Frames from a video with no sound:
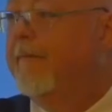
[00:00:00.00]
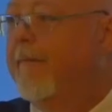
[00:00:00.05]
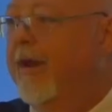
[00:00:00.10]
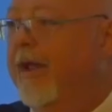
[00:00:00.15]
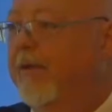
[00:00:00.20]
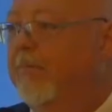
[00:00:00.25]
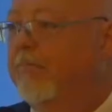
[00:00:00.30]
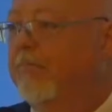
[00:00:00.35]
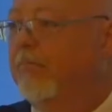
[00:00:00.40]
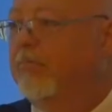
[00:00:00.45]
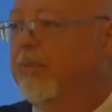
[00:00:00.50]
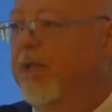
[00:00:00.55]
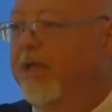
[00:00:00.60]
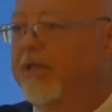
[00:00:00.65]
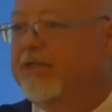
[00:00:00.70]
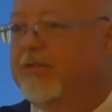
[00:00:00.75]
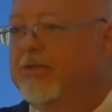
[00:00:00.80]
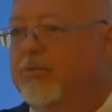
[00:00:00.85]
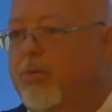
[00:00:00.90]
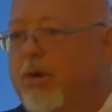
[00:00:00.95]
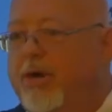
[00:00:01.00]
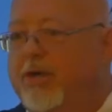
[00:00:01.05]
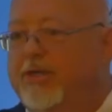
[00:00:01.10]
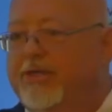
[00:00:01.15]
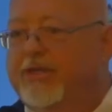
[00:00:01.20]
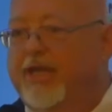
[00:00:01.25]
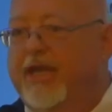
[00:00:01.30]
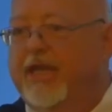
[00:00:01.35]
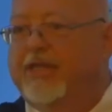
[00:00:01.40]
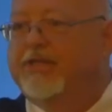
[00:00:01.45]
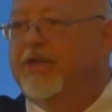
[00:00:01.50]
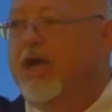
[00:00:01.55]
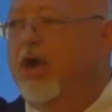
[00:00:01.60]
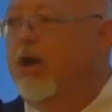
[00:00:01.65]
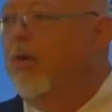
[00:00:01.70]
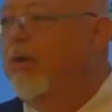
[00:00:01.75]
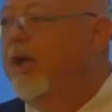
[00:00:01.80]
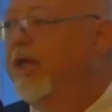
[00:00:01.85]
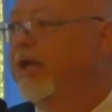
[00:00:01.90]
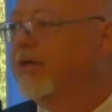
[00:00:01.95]
right? Places where his kids can
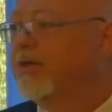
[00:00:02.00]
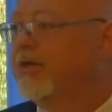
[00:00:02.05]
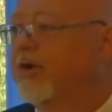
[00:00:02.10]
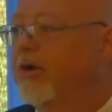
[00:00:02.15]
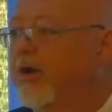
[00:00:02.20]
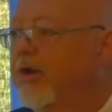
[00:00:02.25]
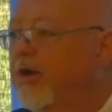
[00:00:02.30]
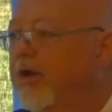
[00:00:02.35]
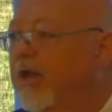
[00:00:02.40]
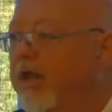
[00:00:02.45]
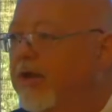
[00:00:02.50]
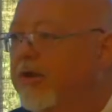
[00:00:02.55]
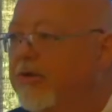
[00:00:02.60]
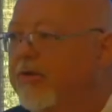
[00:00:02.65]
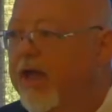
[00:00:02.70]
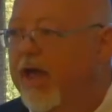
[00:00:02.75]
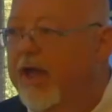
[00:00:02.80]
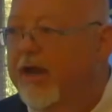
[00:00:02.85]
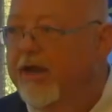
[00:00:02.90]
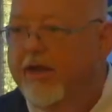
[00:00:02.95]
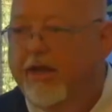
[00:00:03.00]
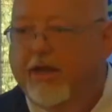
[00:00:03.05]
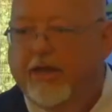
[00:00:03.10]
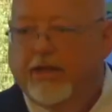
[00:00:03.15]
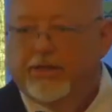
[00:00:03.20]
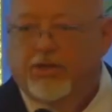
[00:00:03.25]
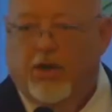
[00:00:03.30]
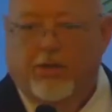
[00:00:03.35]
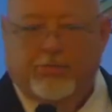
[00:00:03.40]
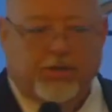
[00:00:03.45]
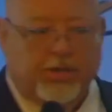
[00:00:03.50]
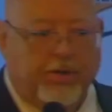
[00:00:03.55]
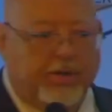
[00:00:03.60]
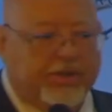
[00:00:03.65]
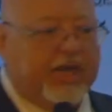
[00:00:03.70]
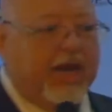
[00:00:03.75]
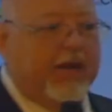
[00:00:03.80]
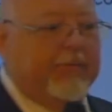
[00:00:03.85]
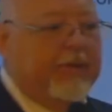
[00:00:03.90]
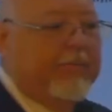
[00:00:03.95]
go intern and do that. So I'm sure
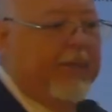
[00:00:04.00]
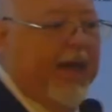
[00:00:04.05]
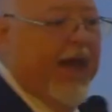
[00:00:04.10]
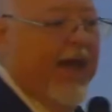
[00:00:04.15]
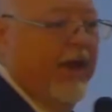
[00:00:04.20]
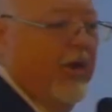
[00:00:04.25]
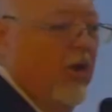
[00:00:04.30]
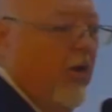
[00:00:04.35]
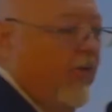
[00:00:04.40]
he's going to be back,